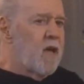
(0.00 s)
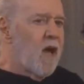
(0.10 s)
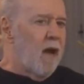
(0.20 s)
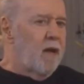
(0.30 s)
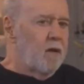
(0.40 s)

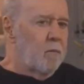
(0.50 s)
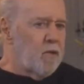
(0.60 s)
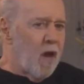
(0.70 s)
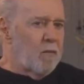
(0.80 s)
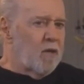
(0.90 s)
I he was
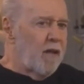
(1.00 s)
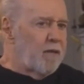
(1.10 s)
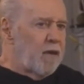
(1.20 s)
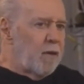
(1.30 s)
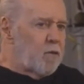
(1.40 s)
I was on
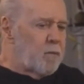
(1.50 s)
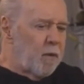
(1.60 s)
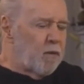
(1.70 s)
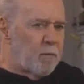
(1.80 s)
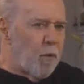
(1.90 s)
there, and he was big
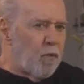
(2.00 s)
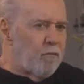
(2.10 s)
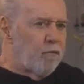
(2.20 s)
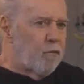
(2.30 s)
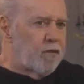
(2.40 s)
with a bowl of
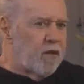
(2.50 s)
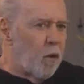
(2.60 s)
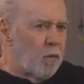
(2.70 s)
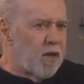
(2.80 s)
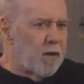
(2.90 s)
fruit, and he
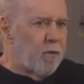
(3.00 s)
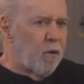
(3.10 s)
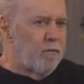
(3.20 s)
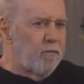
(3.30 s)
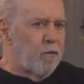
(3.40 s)
always had a
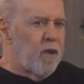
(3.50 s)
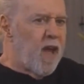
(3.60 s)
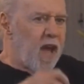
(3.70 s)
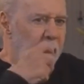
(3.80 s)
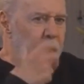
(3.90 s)
bowl of fruit.
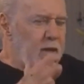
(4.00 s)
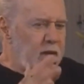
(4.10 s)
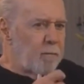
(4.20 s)
And I'm eating a